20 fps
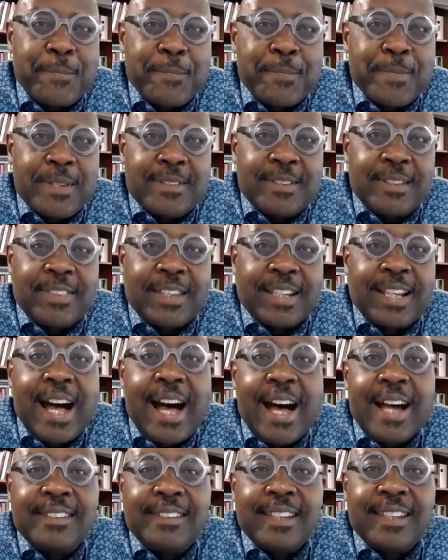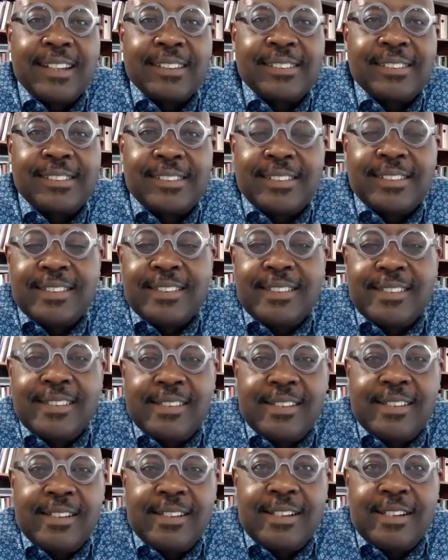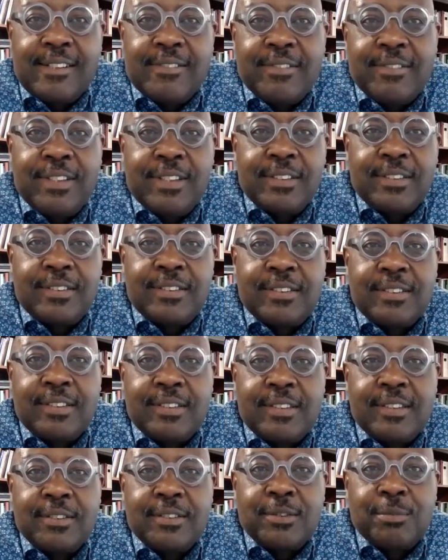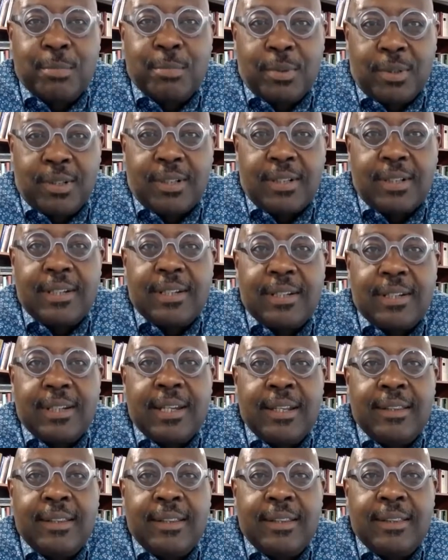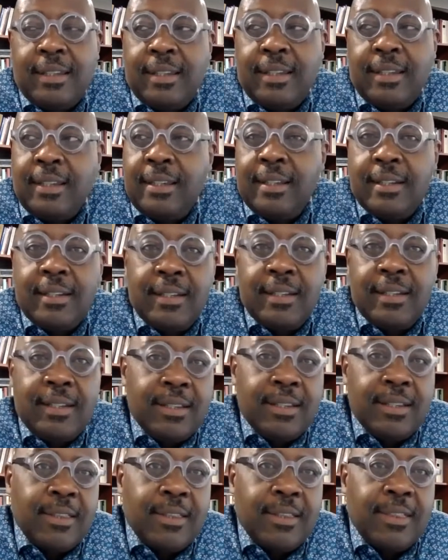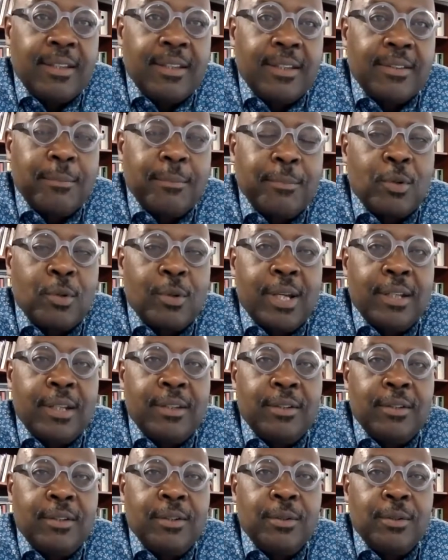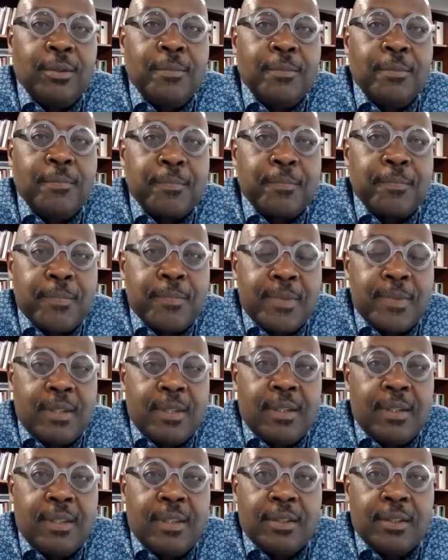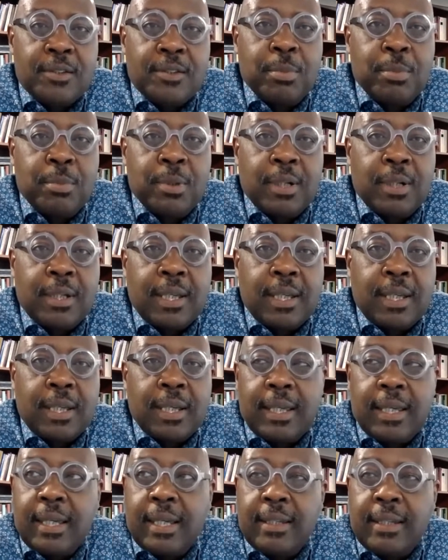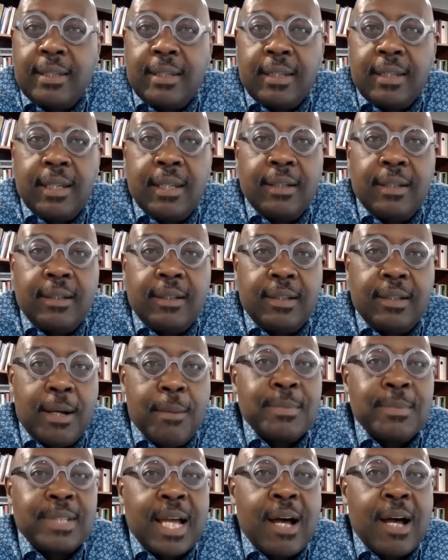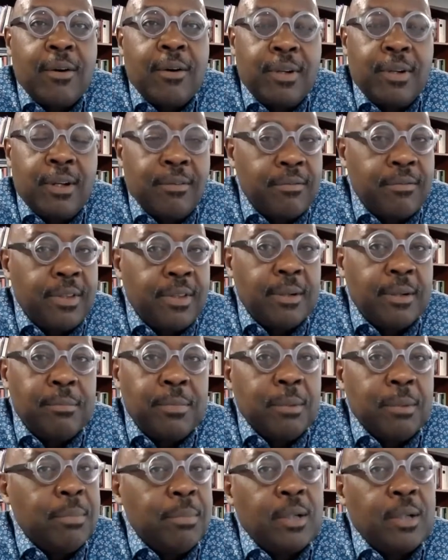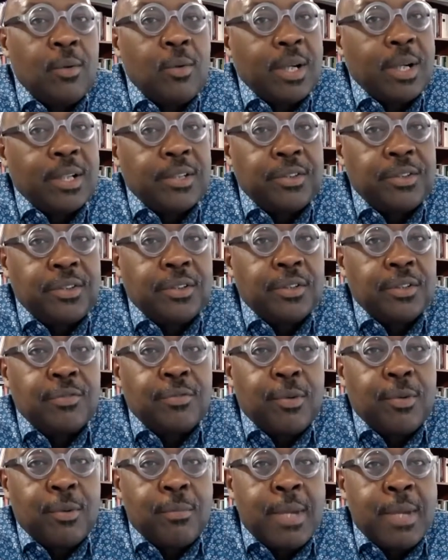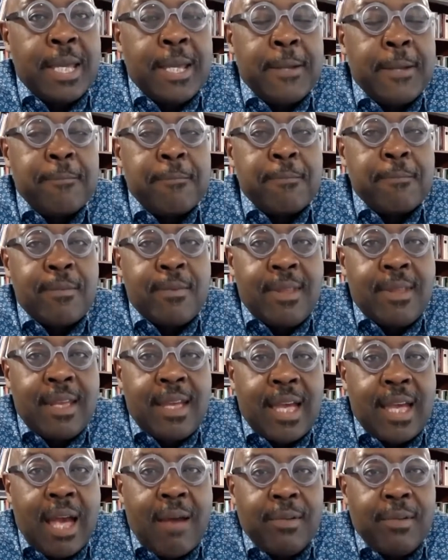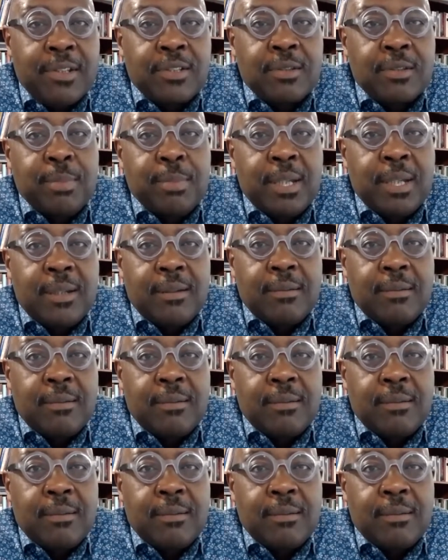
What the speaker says: set the context of this book and the things I'm trying to do in this book. It comes out of the big questions for me, having spent